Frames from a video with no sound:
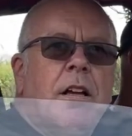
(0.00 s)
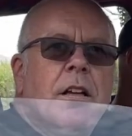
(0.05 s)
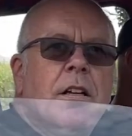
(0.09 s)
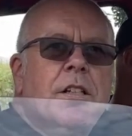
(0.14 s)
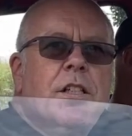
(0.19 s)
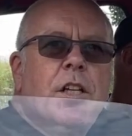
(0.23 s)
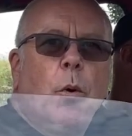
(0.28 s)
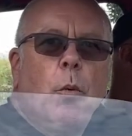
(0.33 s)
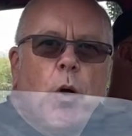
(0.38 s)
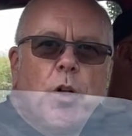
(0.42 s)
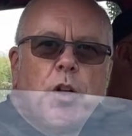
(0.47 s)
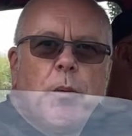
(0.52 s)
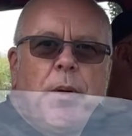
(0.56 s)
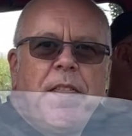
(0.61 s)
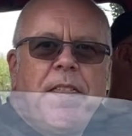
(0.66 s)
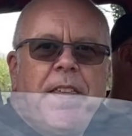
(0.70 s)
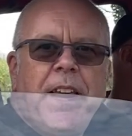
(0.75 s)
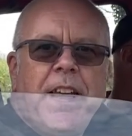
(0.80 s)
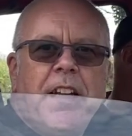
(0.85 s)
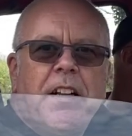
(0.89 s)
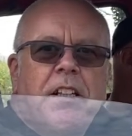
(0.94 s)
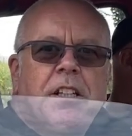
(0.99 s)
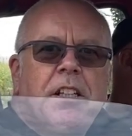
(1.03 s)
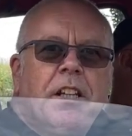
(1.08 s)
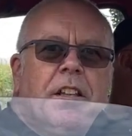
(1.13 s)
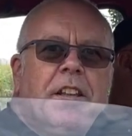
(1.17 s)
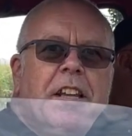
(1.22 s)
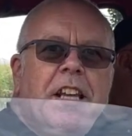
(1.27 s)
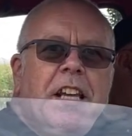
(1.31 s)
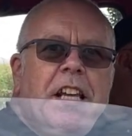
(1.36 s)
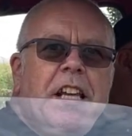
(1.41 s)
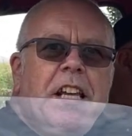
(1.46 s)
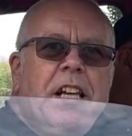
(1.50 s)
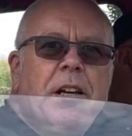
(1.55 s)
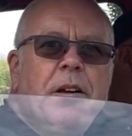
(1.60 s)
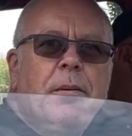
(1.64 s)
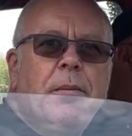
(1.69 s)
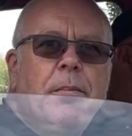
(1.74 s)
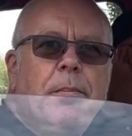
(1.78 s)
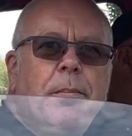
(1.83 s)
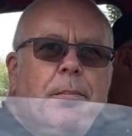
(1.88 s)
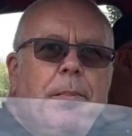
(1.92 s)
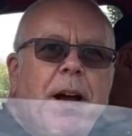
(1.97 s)
So what do we think to the
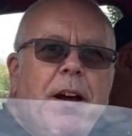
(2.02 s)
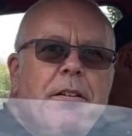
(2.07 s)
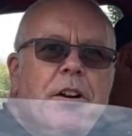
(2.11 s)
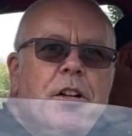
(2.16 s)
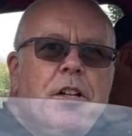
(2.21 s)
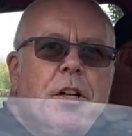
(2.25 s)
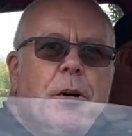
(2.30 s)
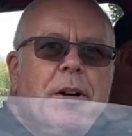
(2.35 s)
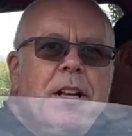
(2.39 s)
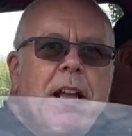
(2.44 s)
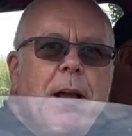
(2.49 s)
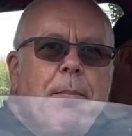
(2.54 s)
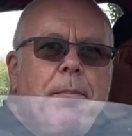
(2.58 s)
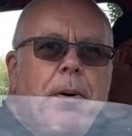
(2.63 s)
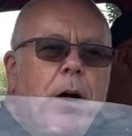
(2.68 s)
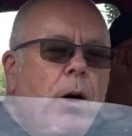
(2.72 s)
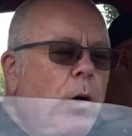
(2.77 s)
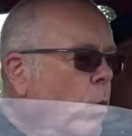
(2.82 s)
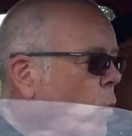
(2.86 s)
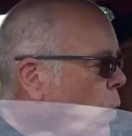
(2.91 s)
Perodua Nippa?